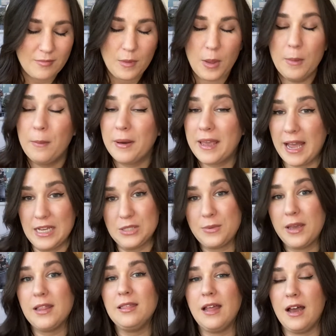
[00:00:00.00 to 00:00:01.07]
But yeah, so
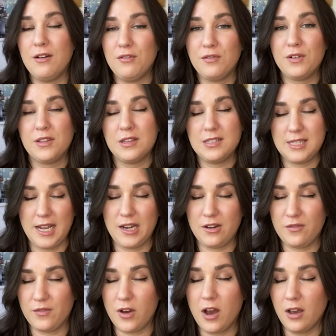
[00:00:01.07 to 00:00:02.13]
I love the Sand
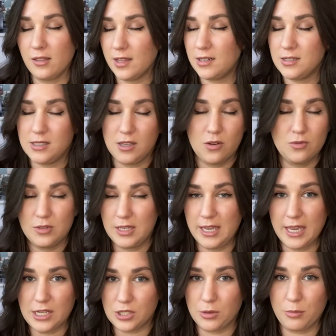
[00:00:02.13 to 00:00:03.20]
and Fog. That is the only
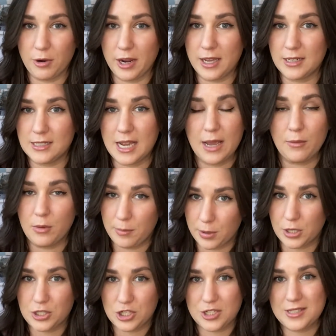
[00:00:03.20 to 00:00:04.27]
candle brand I will
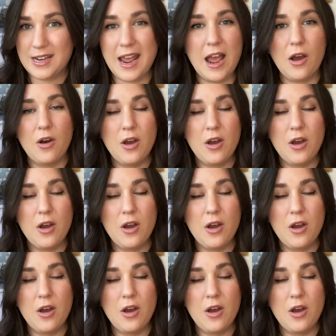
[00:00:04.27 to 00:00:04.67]
purchase now.